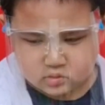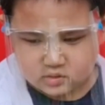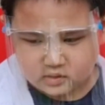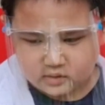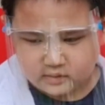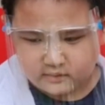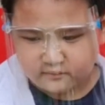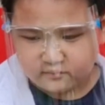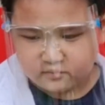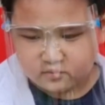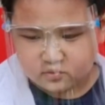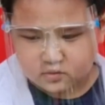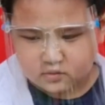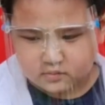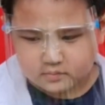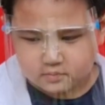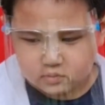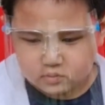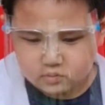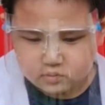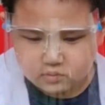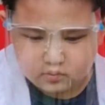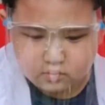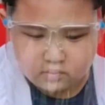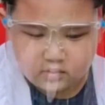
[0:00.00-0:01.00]
And for the
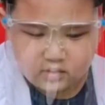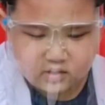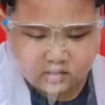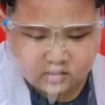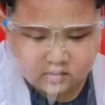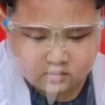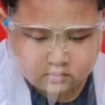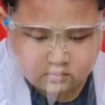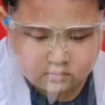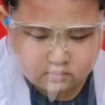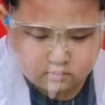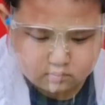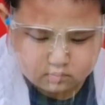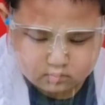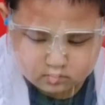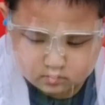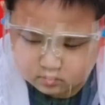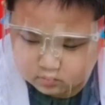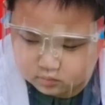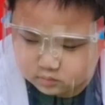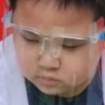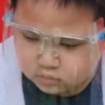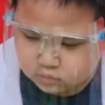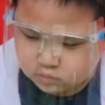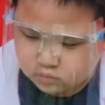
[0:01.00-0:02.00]
blue one.
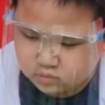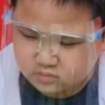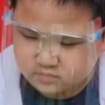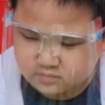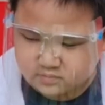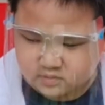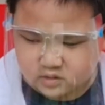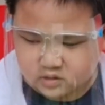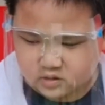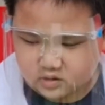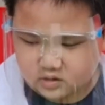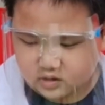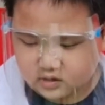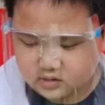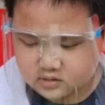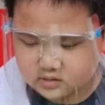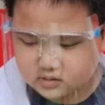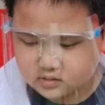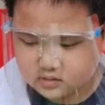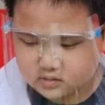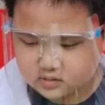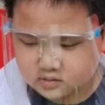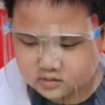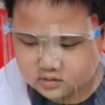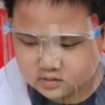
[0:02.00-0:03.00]
But no, we
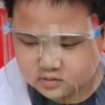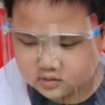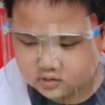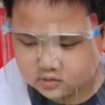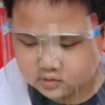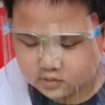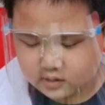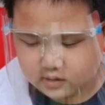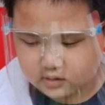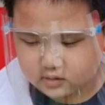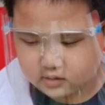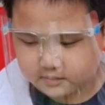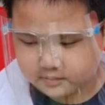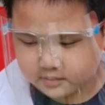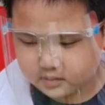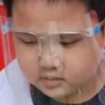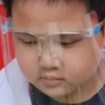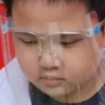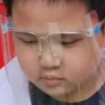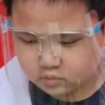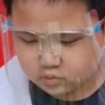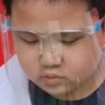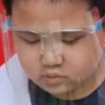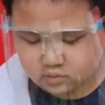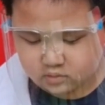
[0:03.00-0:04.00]
need to add a
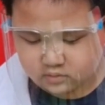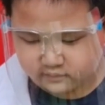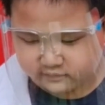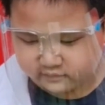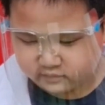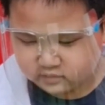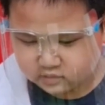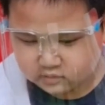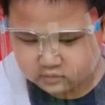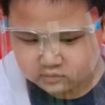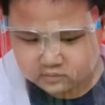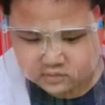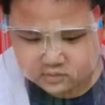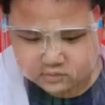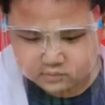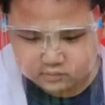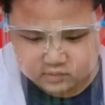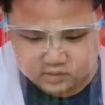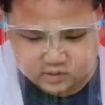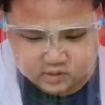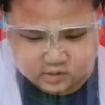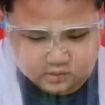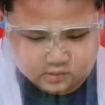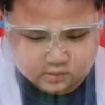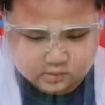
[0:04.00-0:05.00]
bit more green
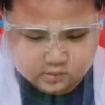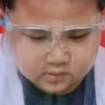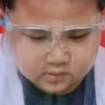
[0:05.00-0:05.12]
one.